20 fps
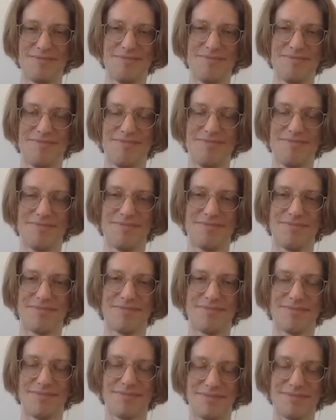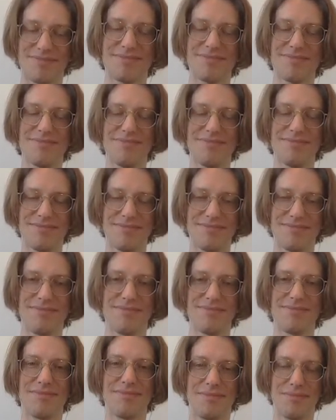
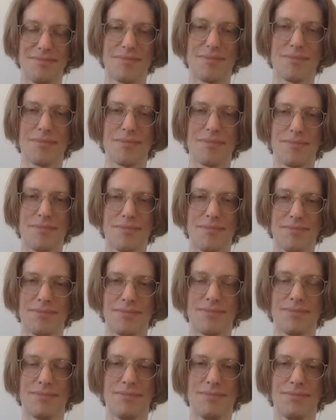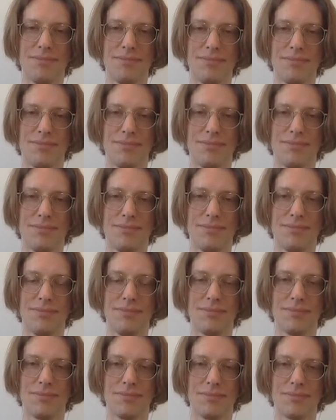(not speaking)